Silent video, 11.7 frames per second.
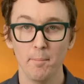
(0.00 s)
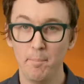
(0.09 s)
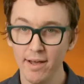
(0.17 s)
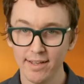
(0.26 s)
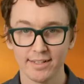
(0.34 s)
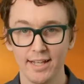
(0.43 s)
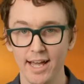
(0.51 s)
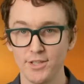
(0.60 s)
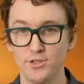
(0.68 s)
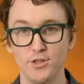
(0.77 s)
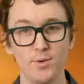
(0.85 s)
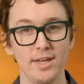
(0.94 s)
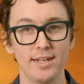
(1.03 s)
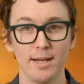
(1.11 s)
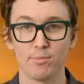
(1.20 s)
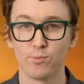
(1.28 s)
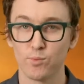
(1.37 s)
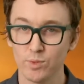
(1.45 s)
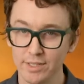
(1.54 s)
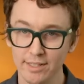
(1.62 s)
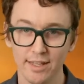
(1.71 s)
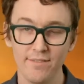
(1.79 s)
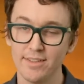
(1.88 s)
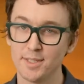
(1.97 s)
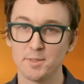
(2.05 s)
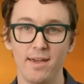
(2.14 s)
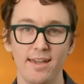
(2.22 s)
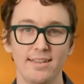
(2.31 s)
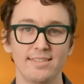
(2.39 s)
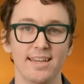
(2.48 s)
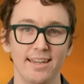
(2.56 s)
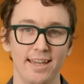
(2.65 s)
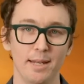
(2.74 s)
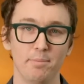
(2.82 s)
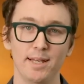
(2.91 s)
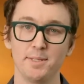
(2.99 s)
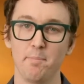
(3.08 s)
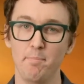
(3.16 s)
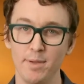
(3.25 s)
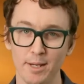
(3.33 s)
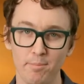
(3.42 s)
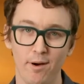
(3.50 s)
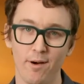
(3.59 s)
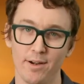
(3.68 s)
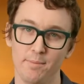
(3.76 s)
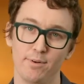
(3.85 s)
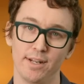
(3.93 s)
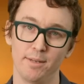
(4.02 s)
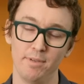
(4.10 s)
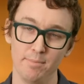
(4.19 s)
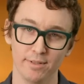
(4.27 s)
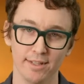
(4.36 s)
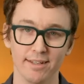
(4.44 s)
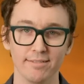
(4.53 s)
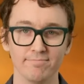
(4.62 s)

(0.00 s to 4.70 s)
But clients do end up really loving the space, and it plays a big part in bringing people in.